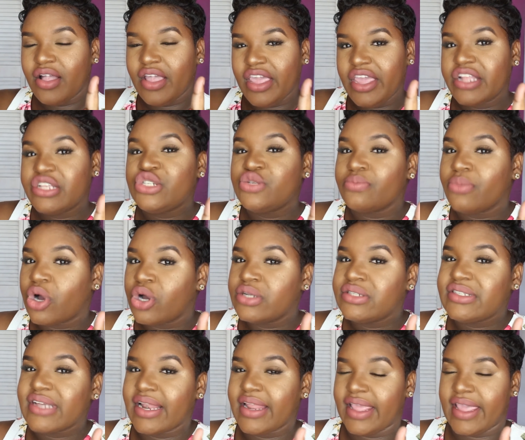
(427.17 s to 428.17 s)
each
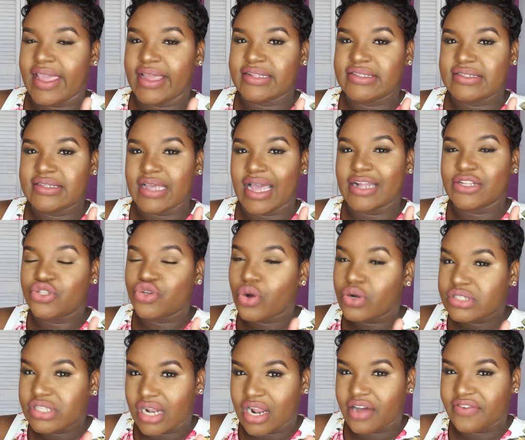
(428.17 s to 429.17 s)
month and you get a
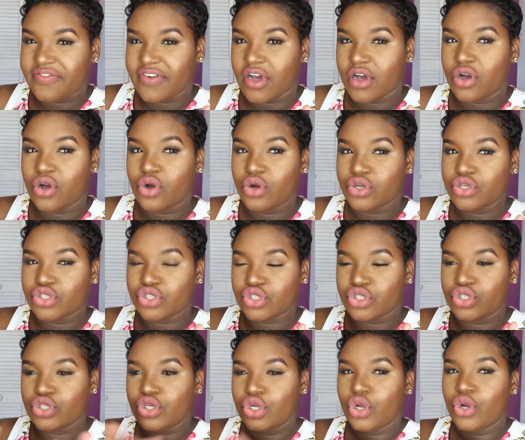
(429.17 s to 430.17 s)
total of
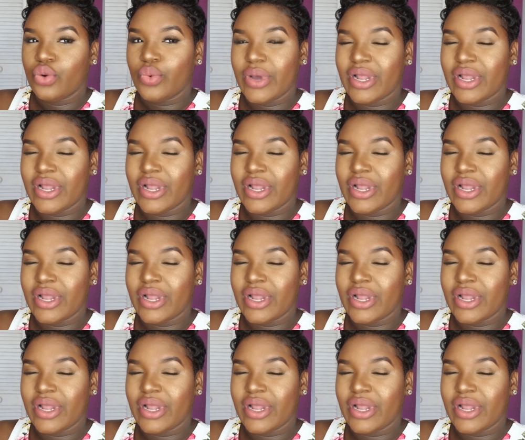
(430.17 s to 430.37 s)
100,